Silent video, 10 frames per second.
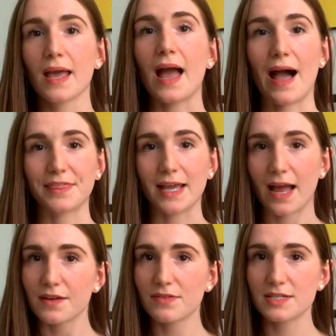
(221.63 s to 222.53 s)
At the
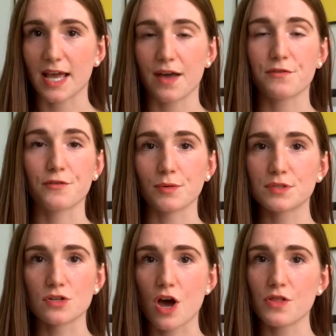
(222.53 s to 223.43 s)
end of the day, firms are
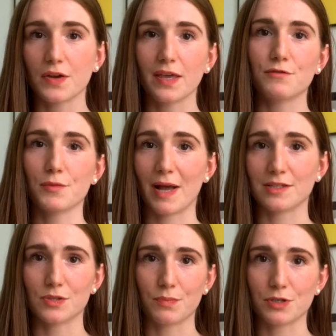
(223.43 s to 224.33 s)
not looking for
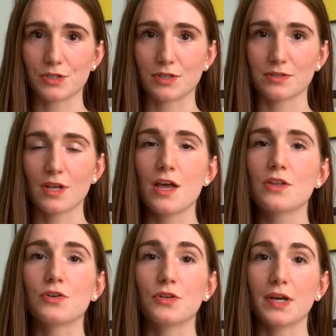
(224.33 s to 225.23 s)
pencil pushers.
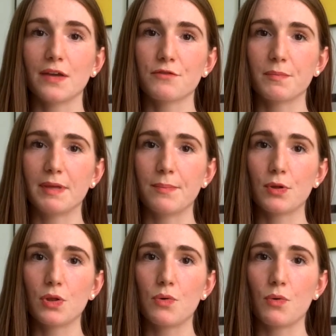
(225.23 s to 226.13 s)
They're looking for
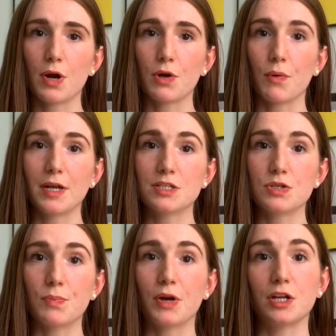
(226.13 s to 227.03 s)
people who are going
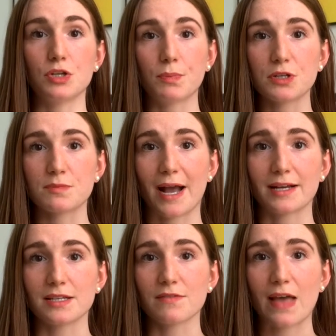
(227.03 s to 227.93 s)
to bring a new
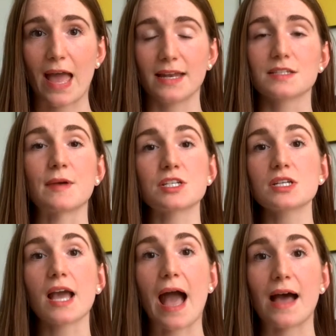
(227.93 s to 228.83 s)
perspective, and
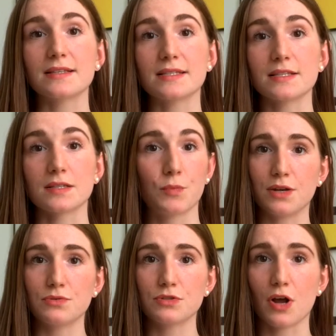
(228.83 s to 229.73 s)
especially as someone
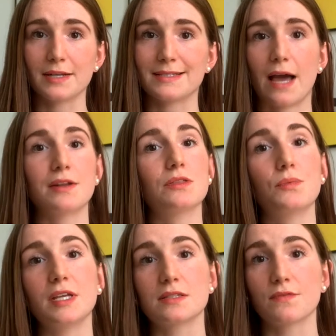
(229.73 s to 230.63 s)
who's not down in the
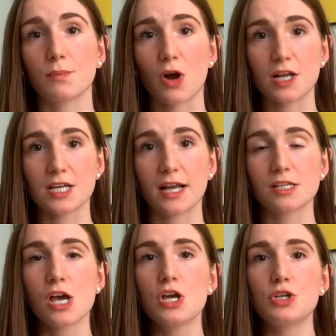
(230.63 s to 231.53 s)
weeds of the project,
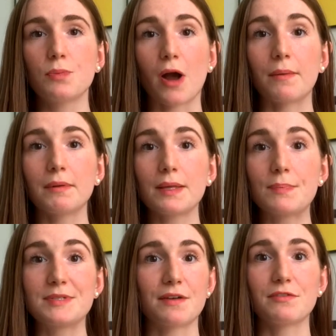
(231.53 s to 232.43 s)
you probably
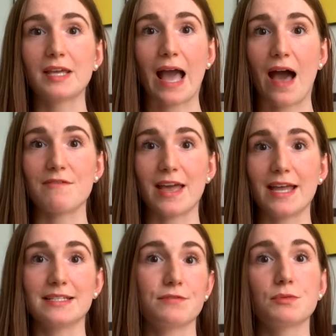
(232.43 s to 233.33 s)
definitely have a
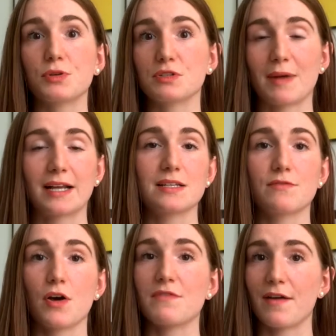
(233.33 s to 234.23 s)
different perspective
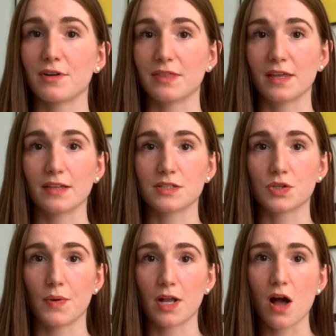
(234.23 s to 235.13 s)
of everything that's
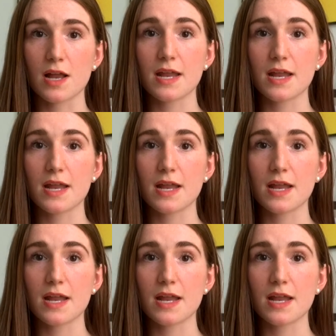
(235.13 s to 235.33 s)
going on,